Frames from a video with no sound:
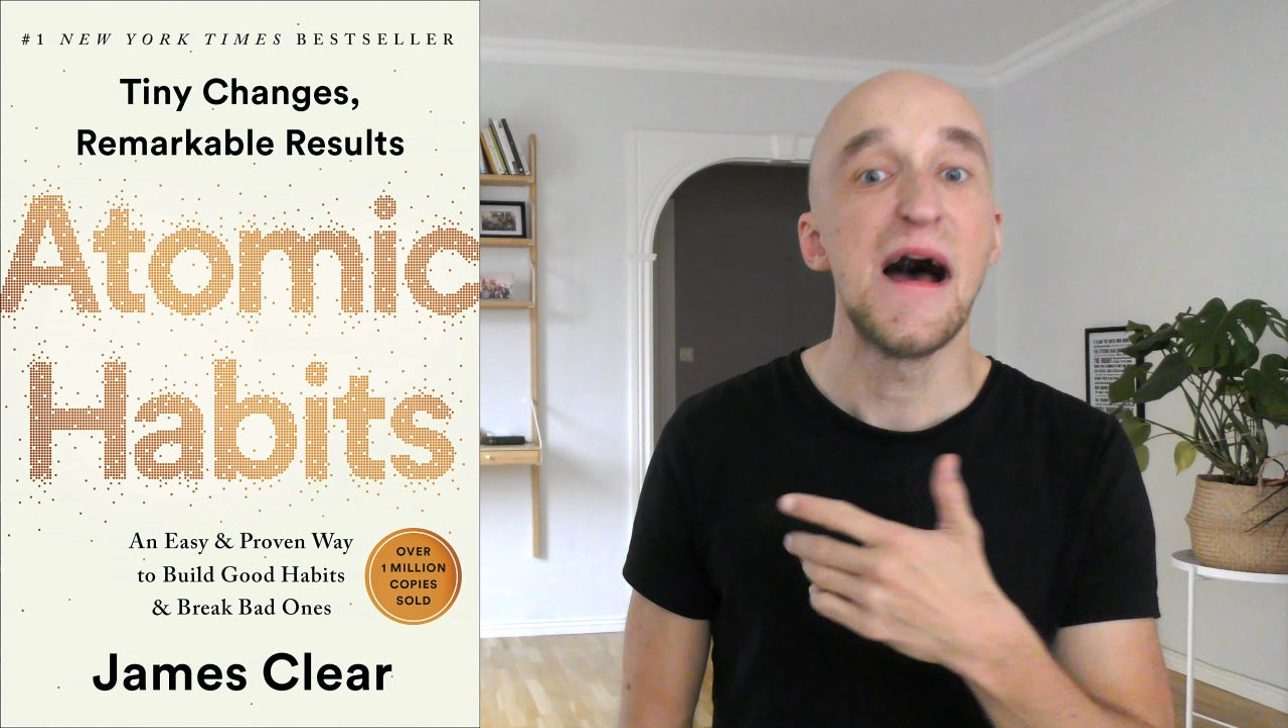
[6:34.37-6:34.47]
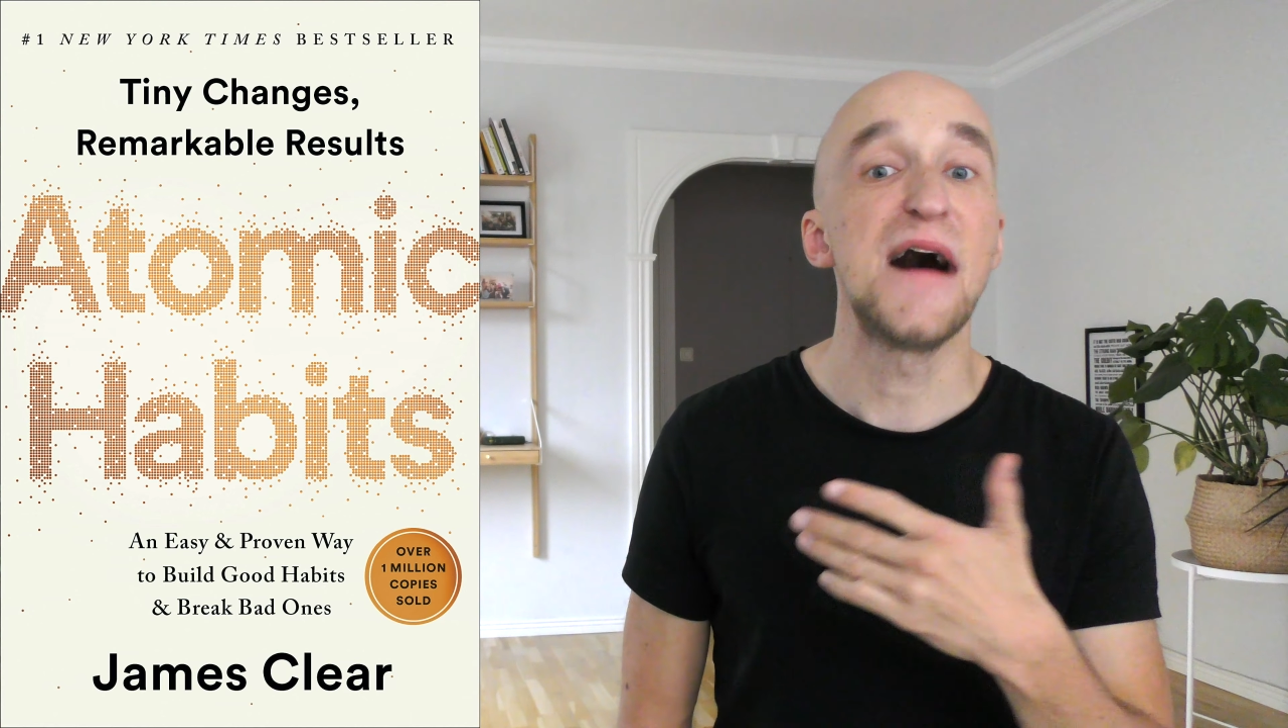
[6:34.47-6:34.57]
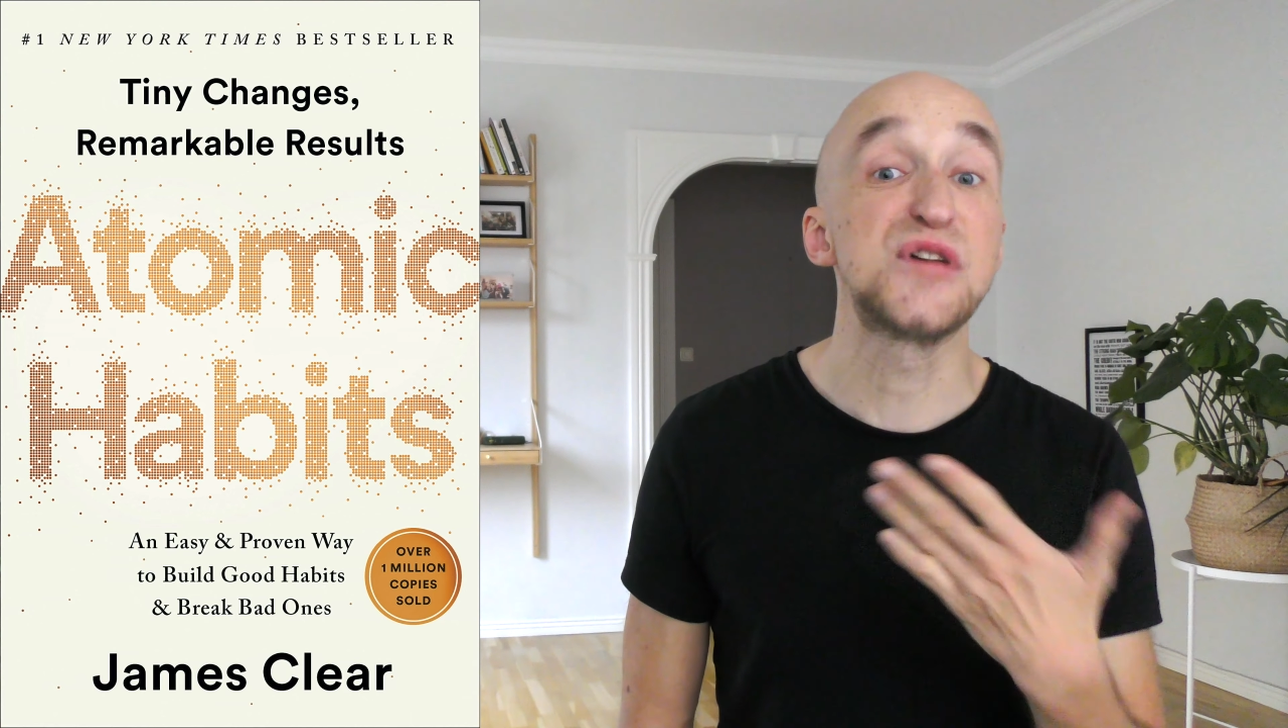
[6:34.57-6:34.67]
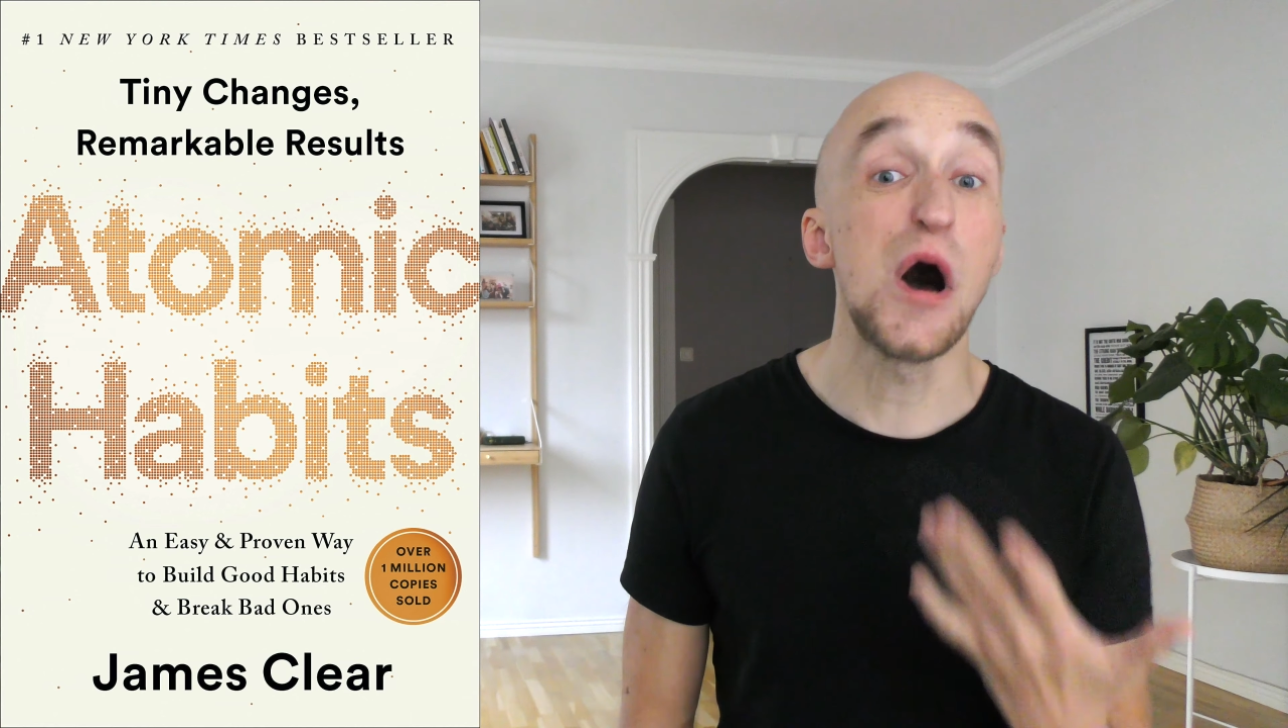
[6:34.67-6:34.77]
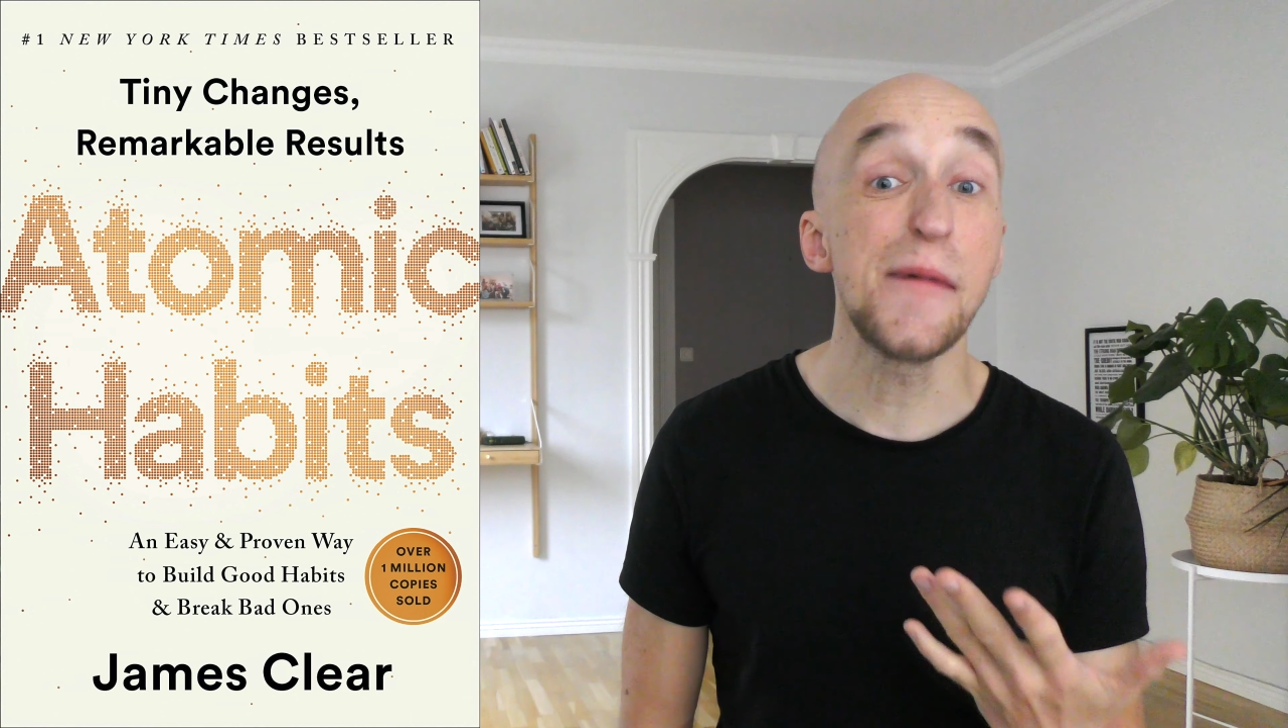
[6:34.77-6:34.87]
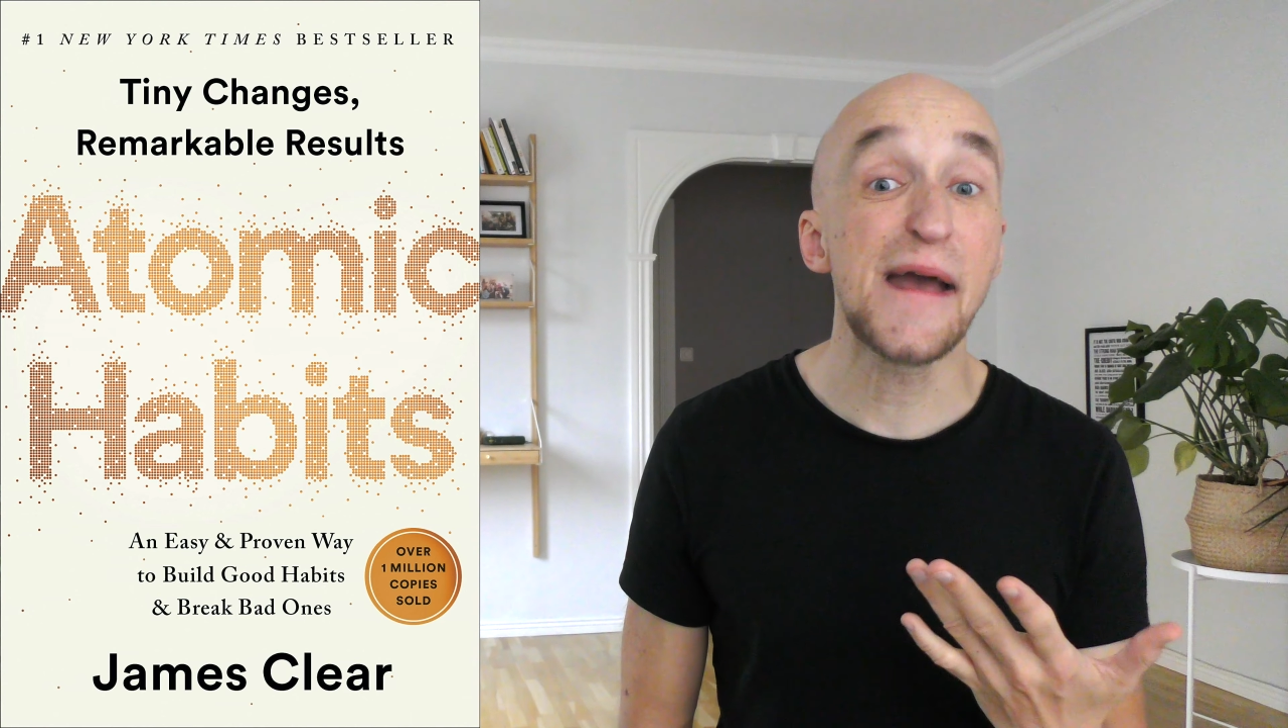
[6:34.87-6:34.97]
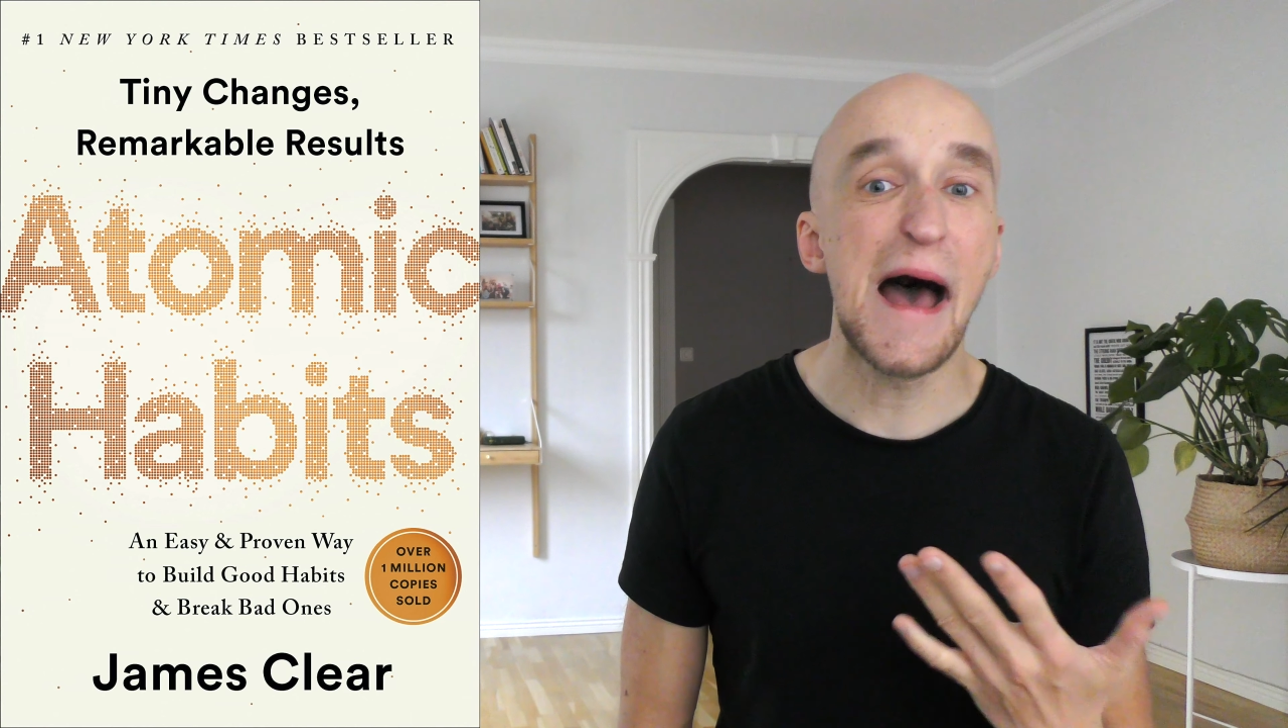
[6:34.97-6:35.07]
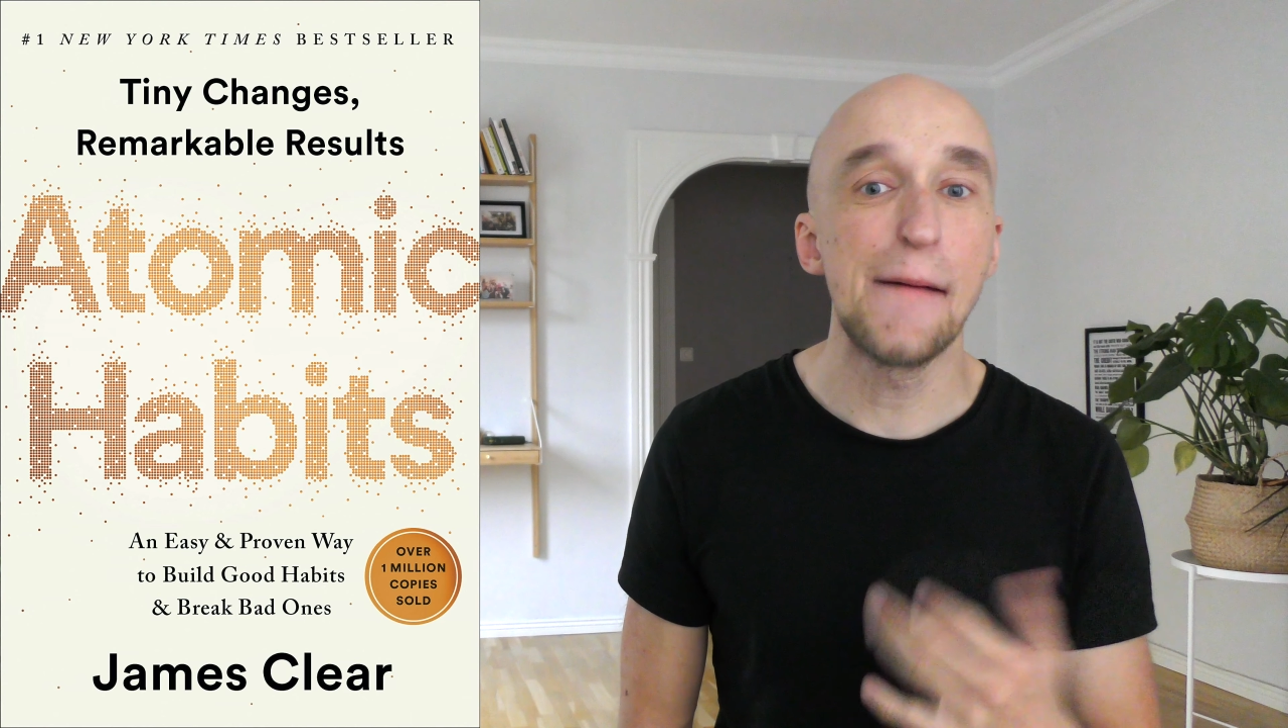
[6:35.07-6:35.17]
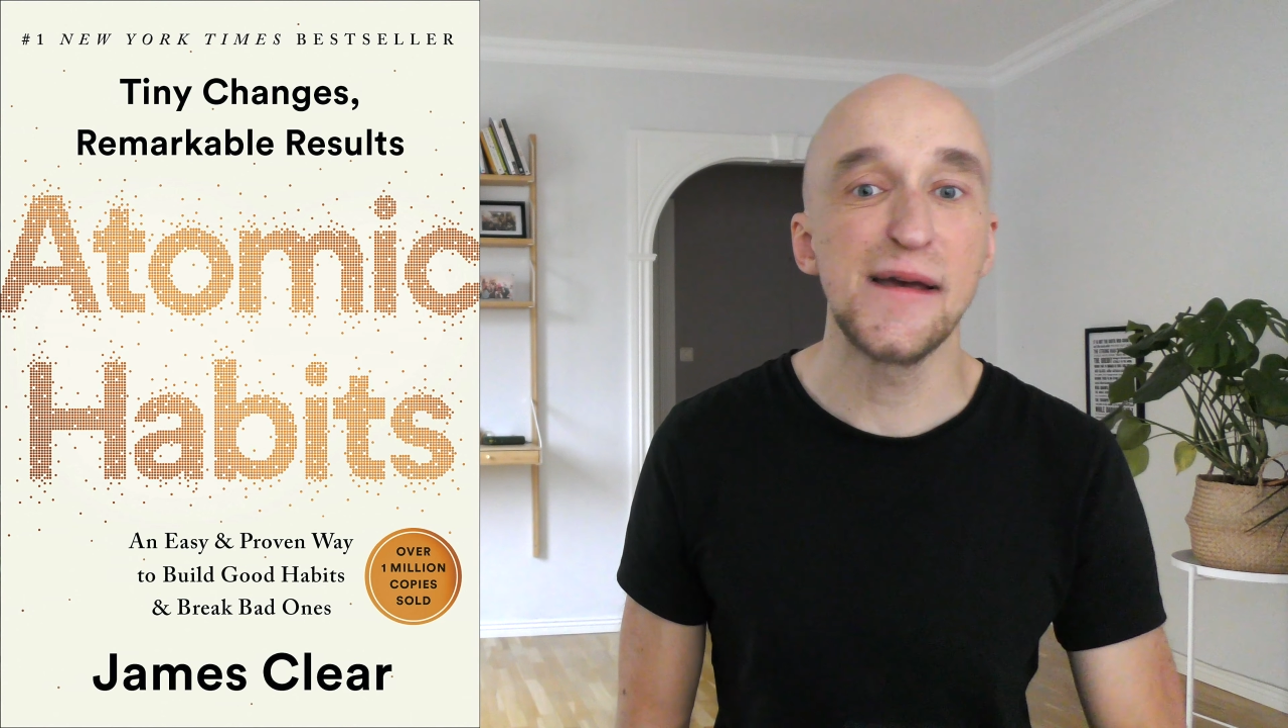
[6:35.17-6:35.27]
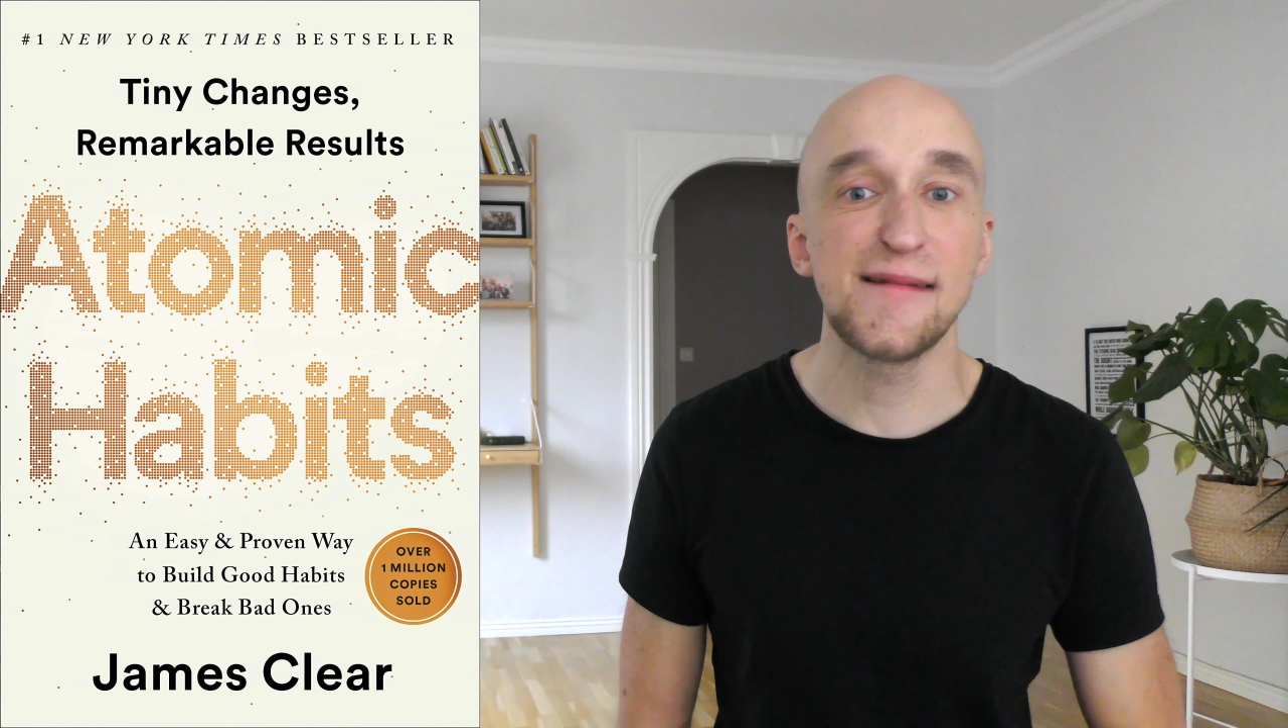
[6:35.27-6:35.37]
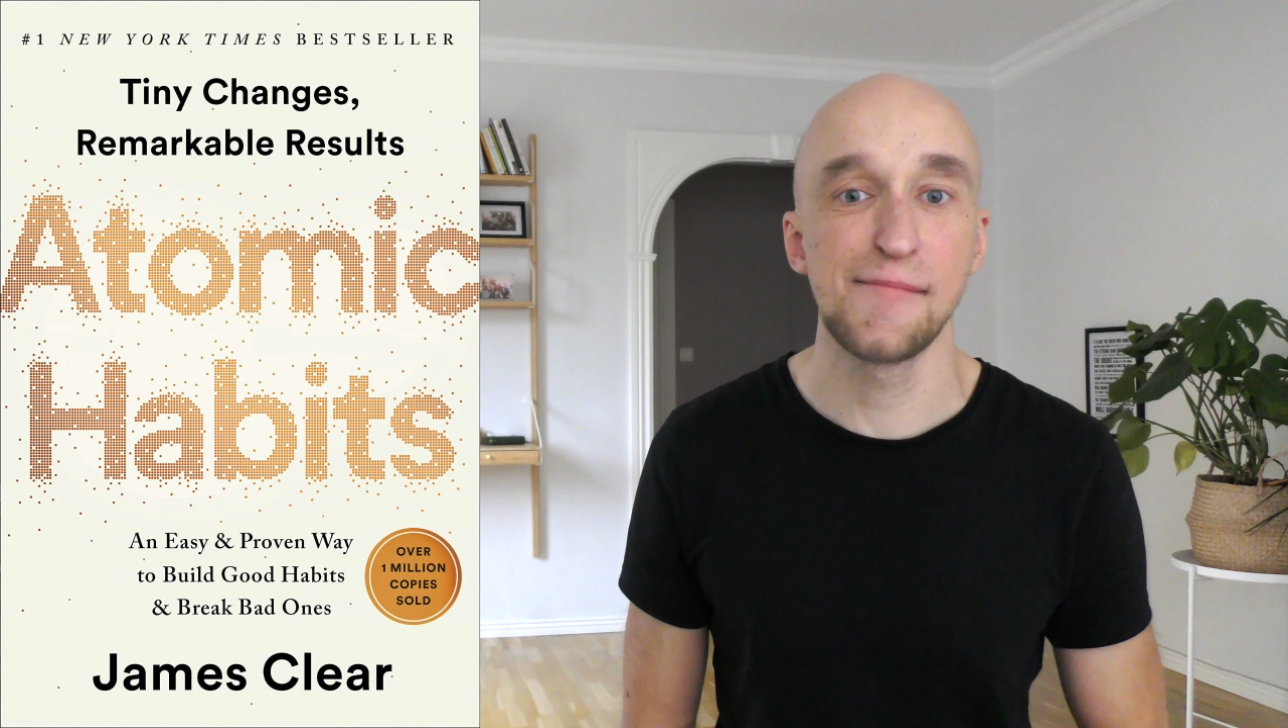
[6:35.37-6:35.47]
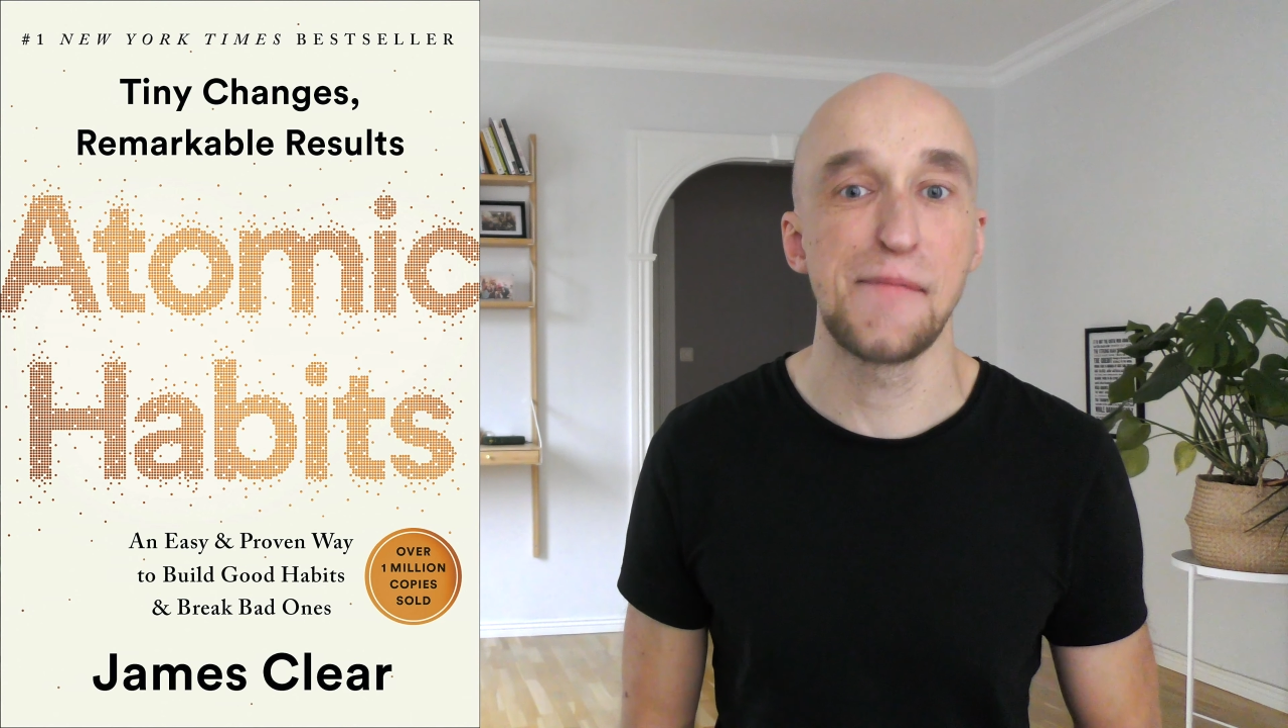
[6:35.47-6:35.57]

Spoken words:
Atomic Habits